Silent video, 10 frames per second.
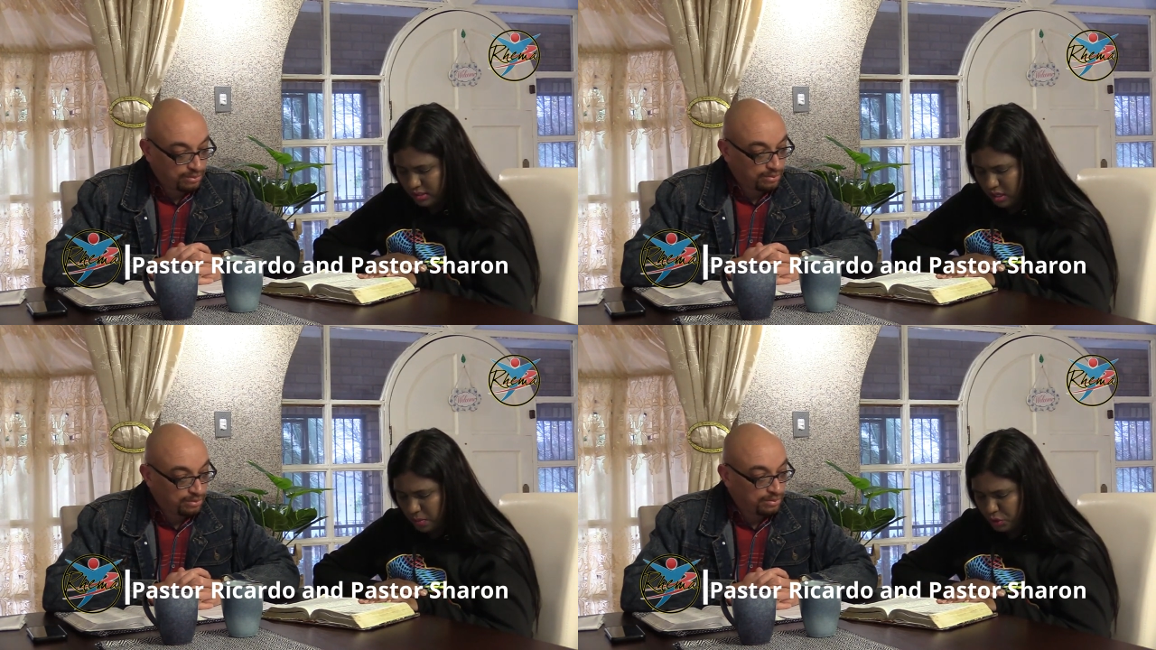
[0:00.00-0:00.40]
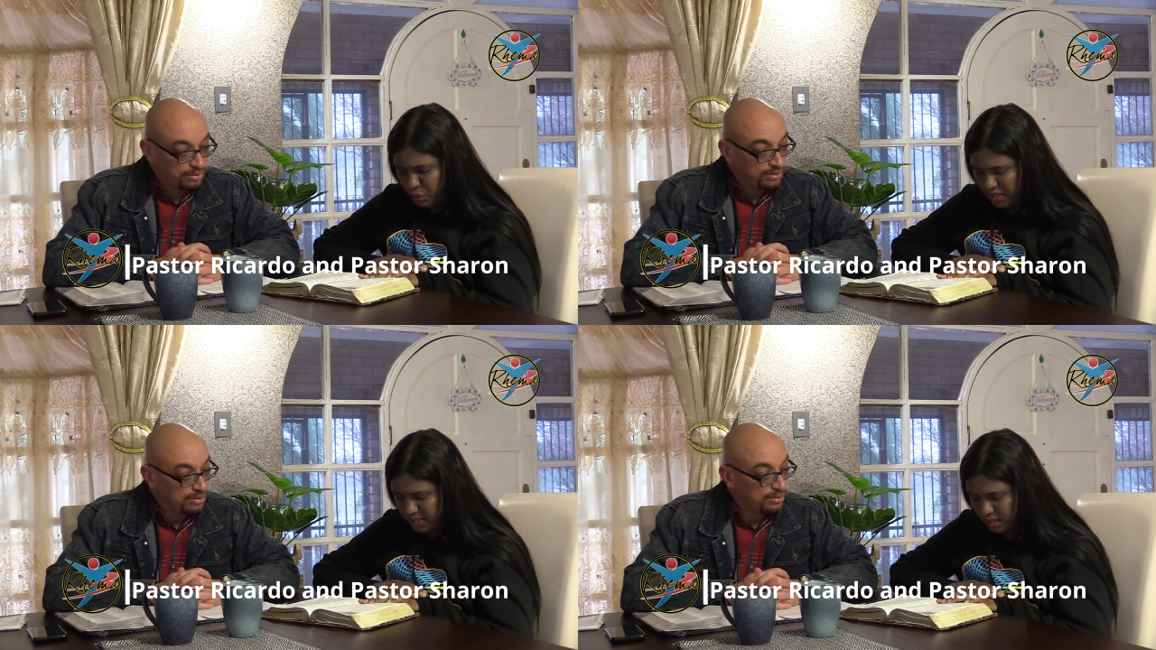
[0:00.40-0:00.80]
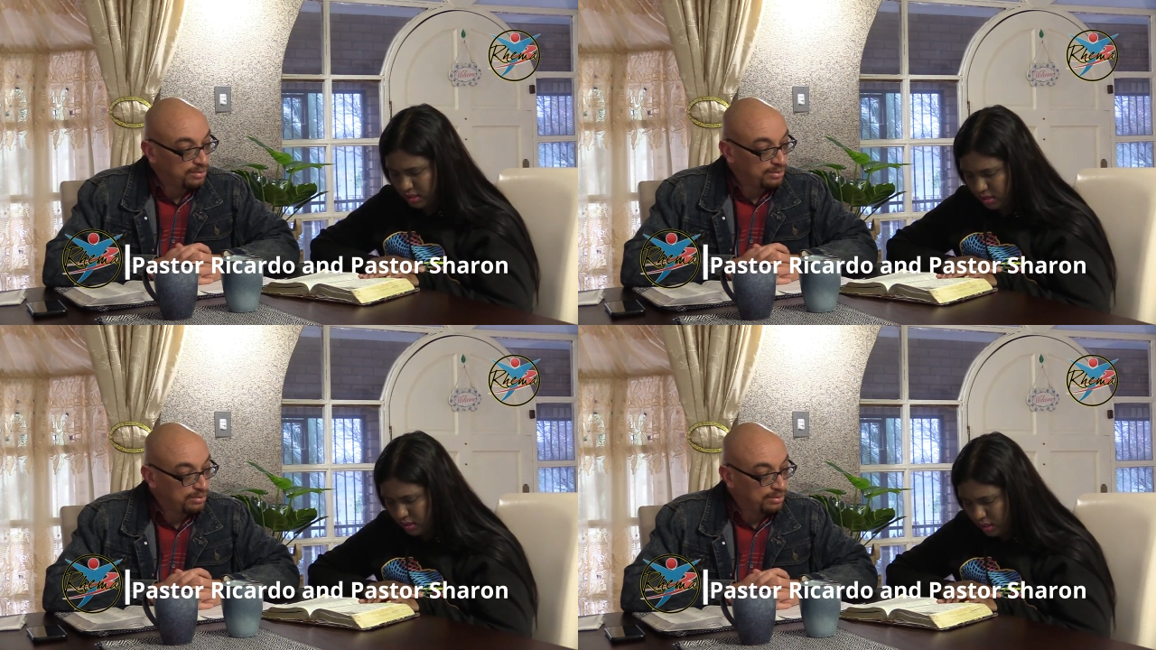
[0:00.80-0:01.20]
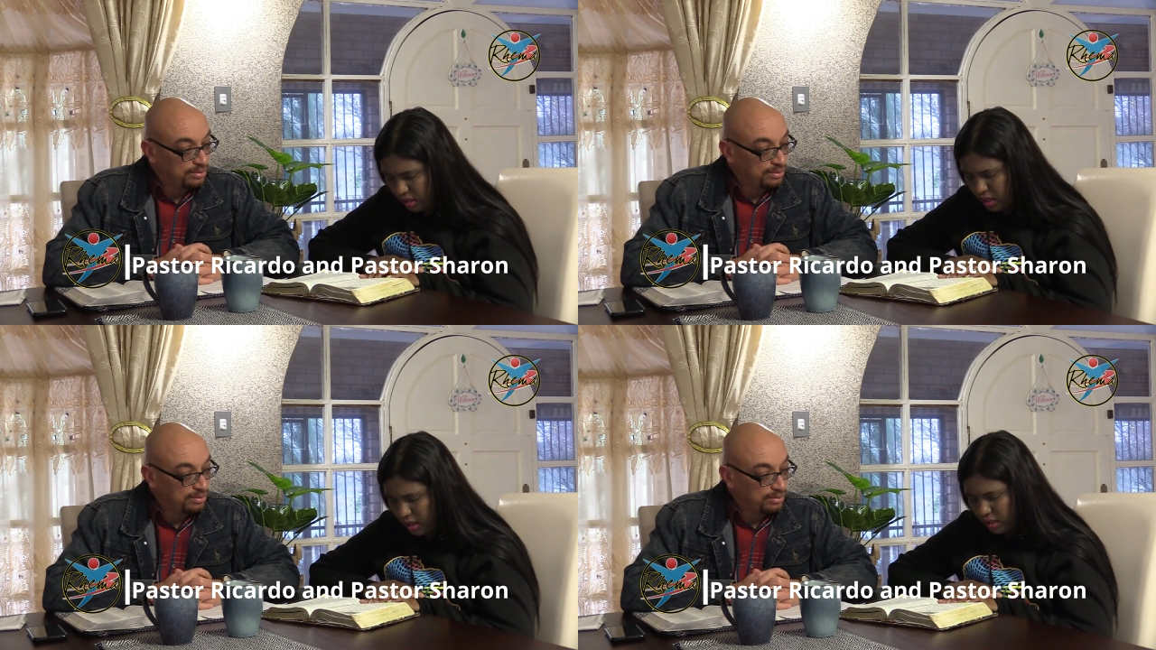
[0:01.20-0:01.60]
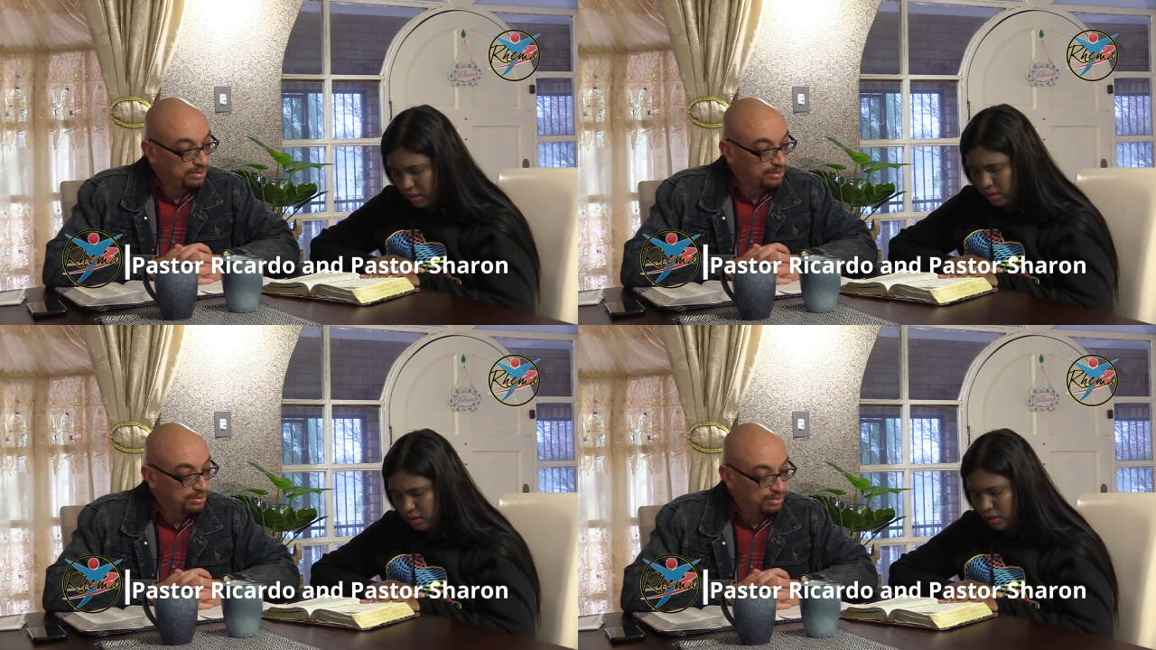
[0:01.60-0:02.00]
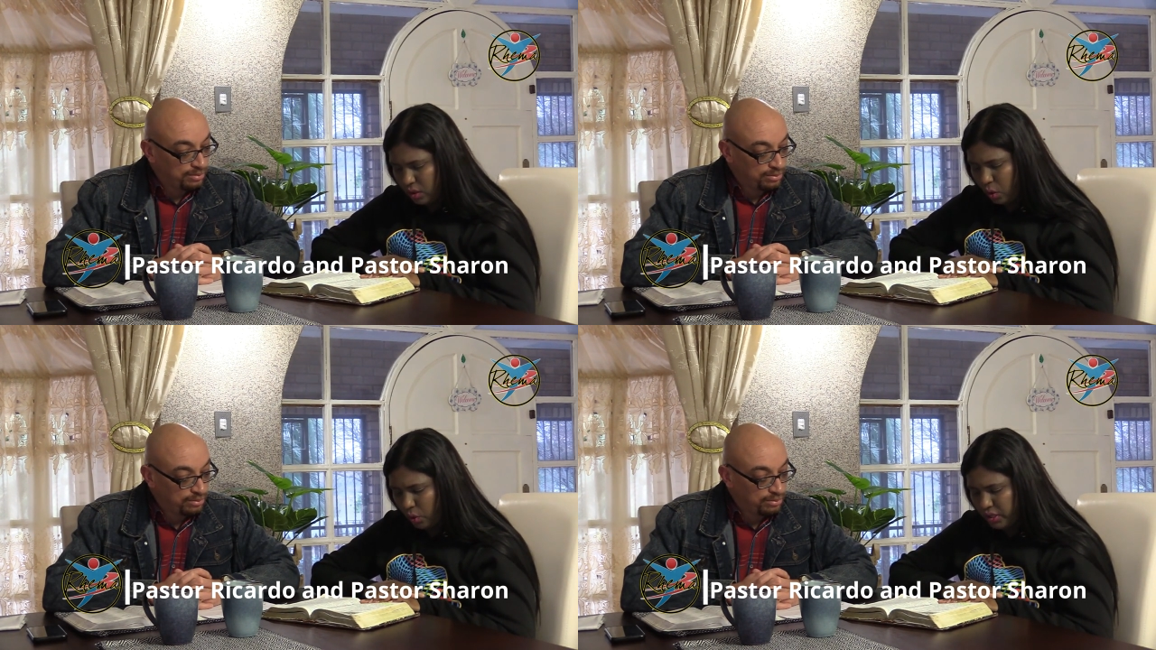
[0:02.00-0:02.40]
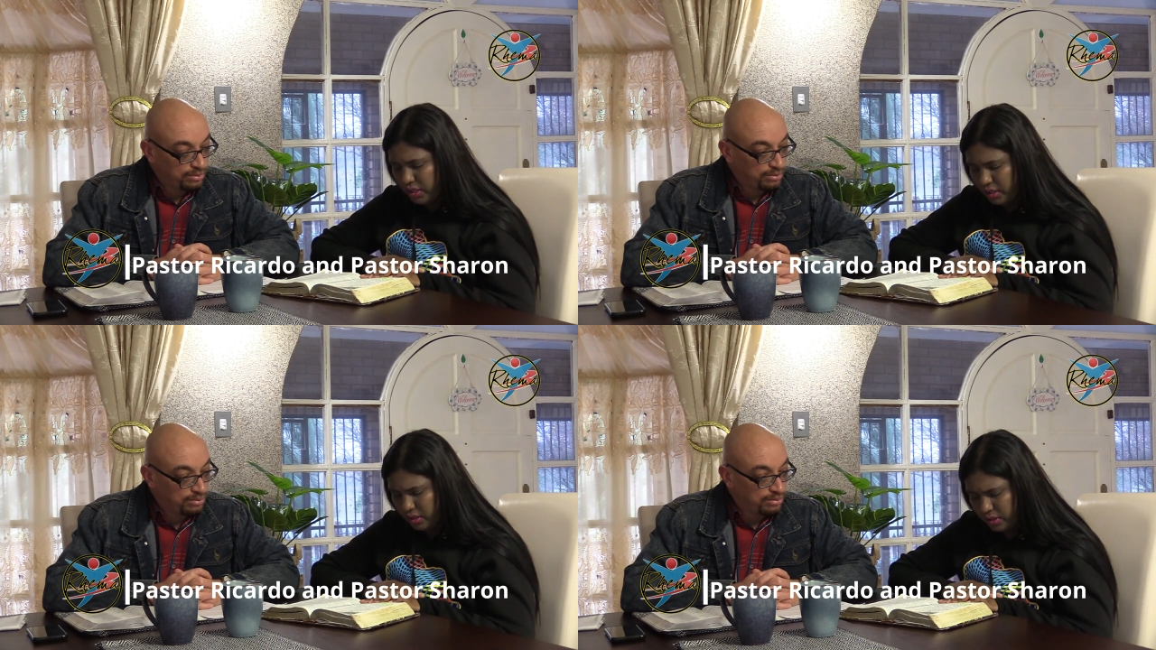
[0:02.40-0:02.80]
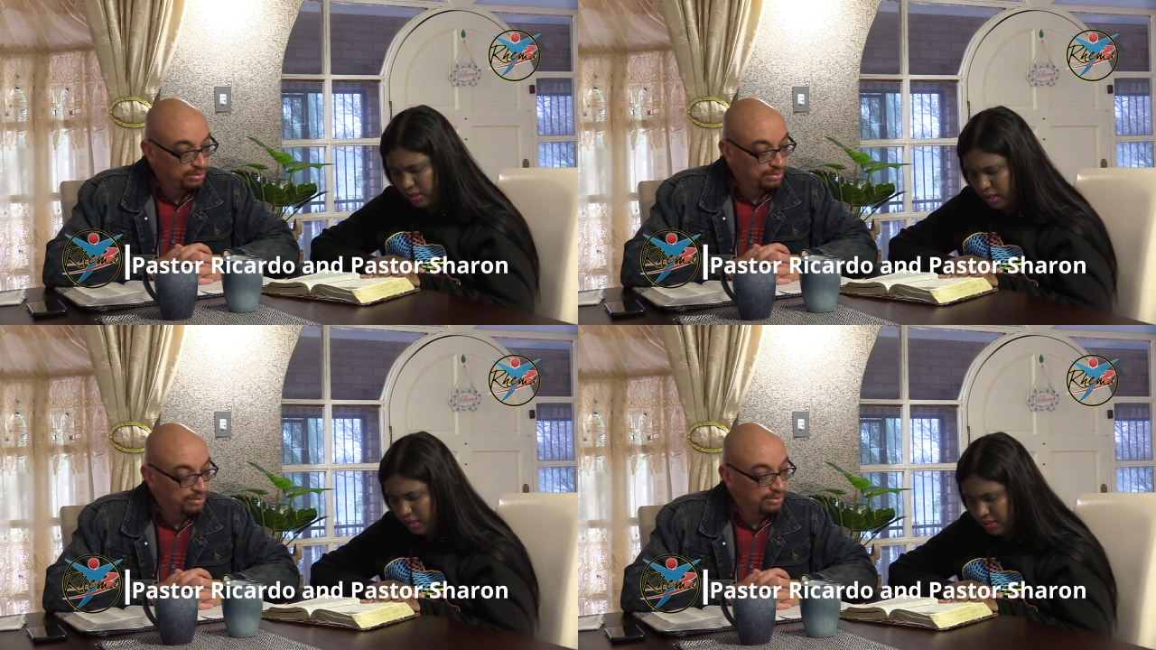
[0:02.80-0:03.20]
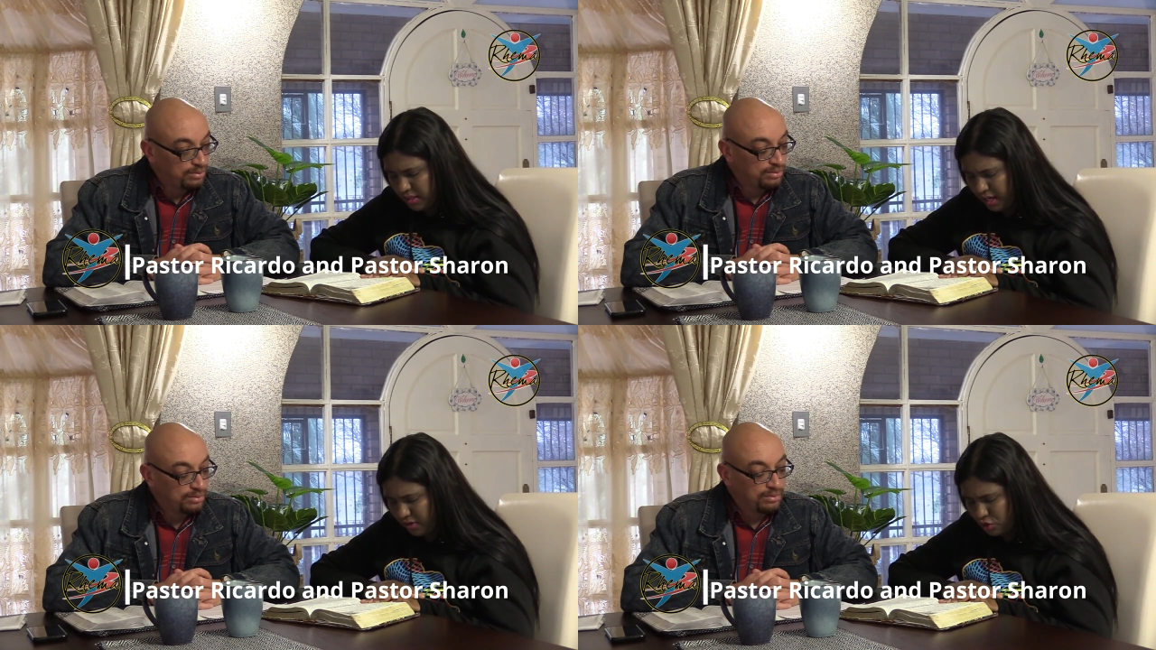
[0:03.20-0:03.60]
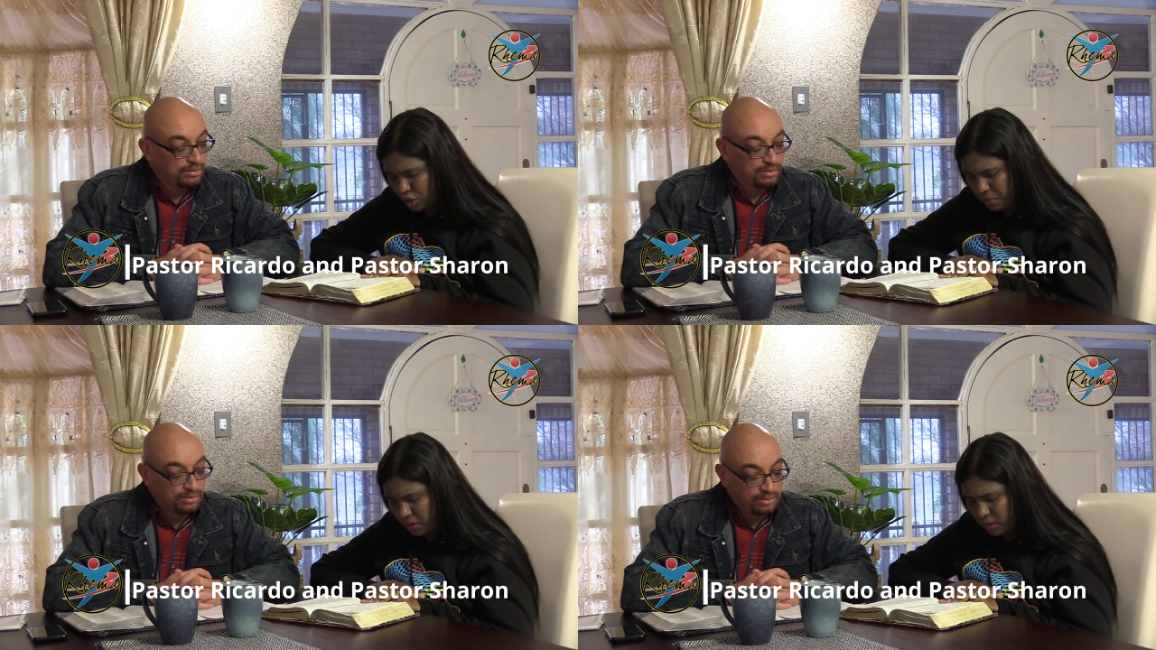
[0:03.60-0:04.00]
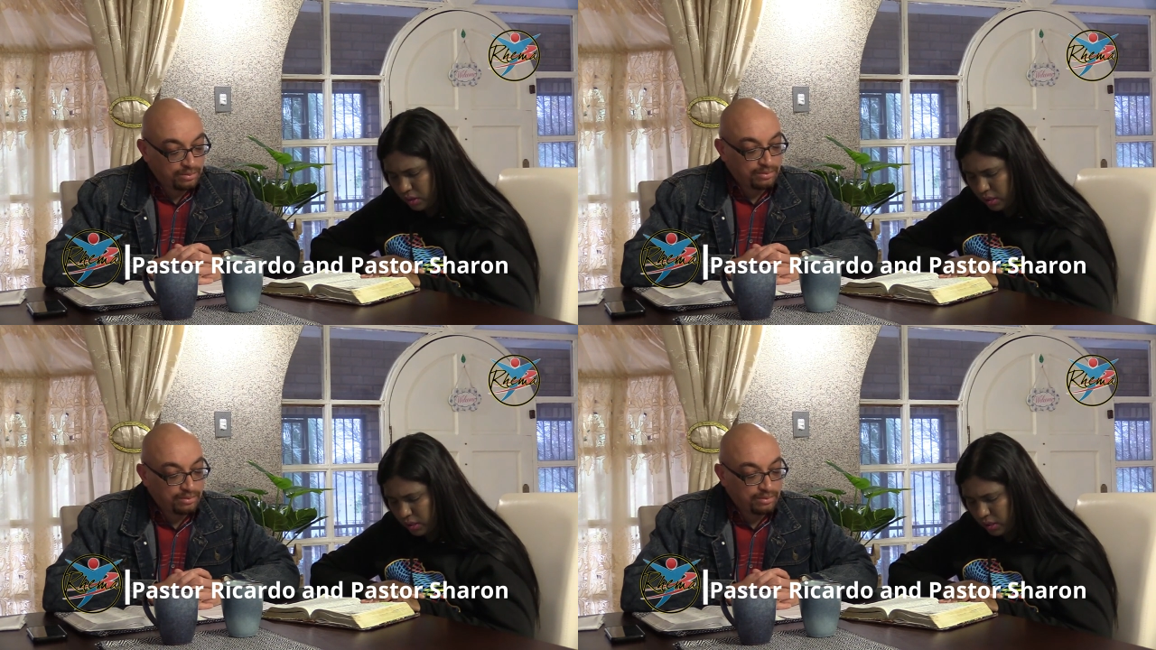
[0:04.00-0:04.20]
Speaker 1: Psalm 20. The Lord hear thee in the day of trouble.